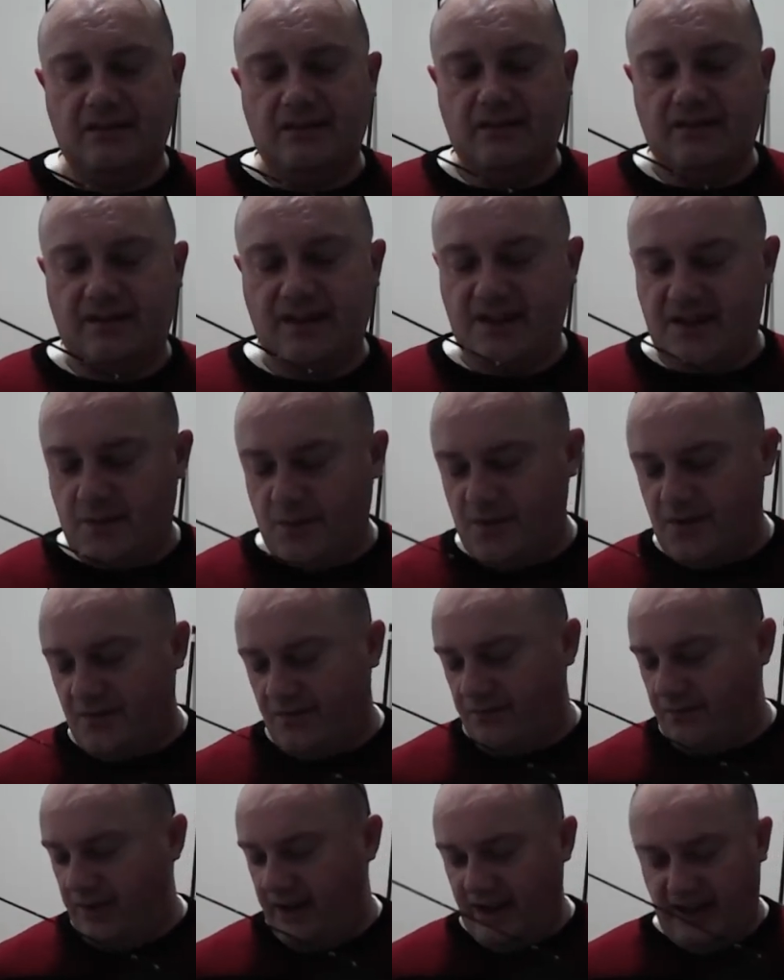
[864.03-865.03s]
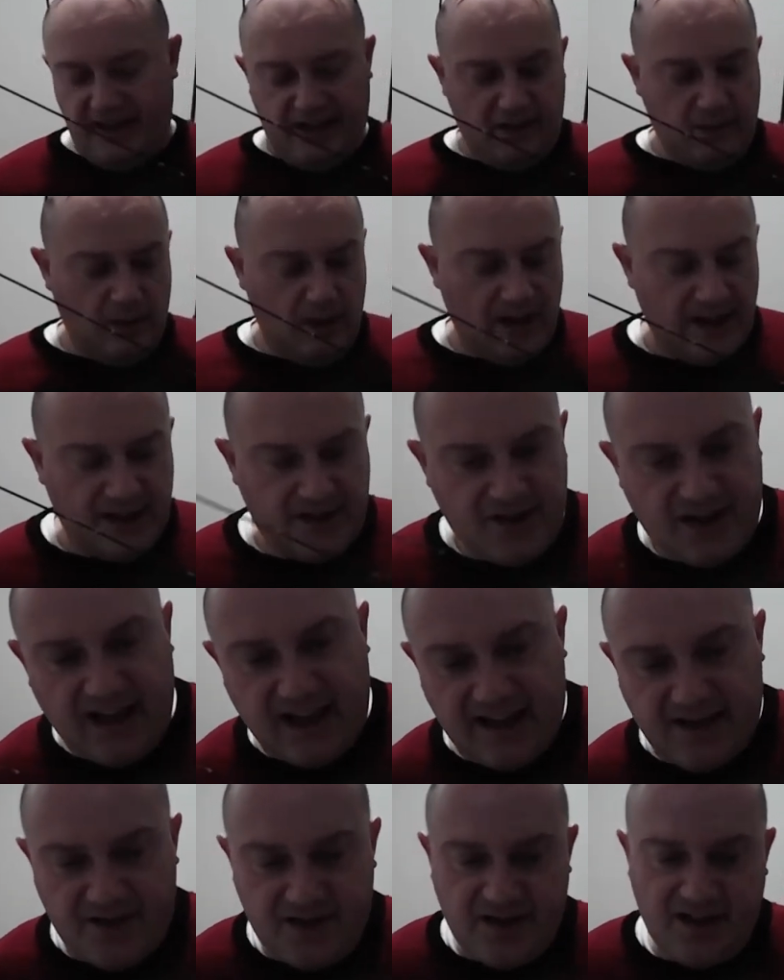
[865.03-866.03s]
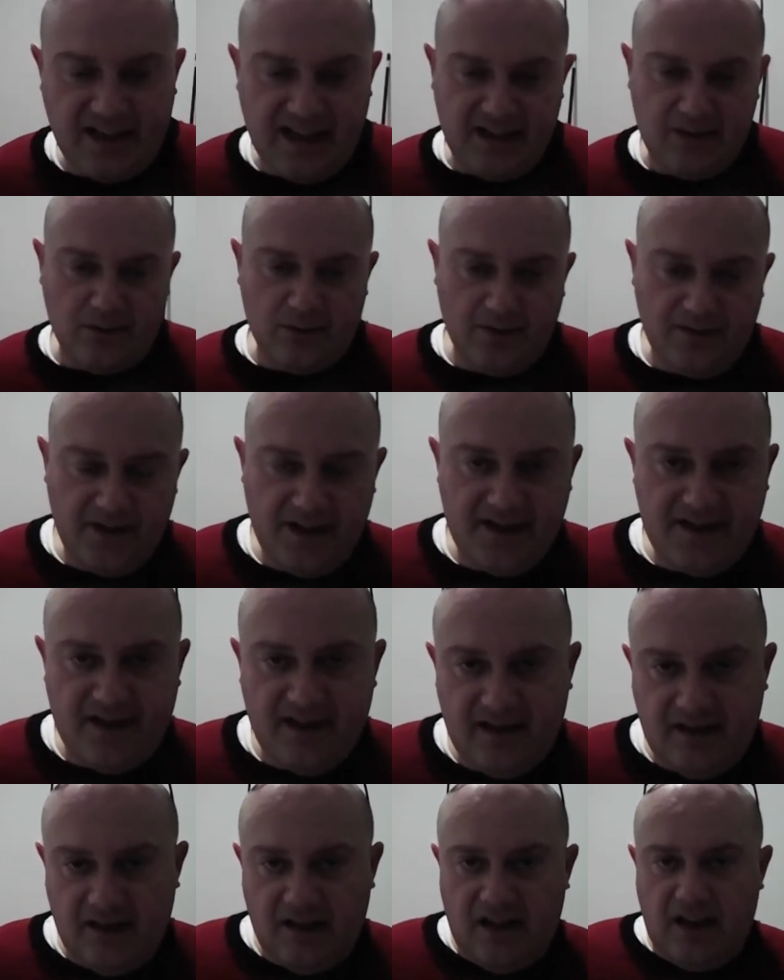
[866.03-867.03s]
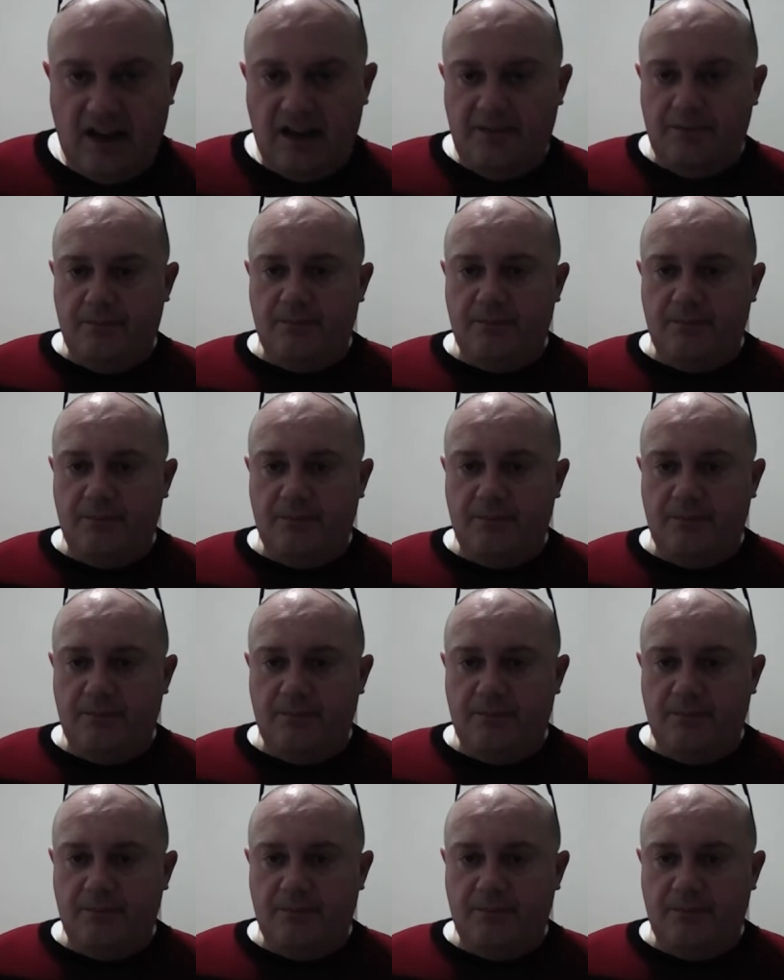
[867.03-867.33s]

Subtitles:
This was really quite a challenge to get all of these little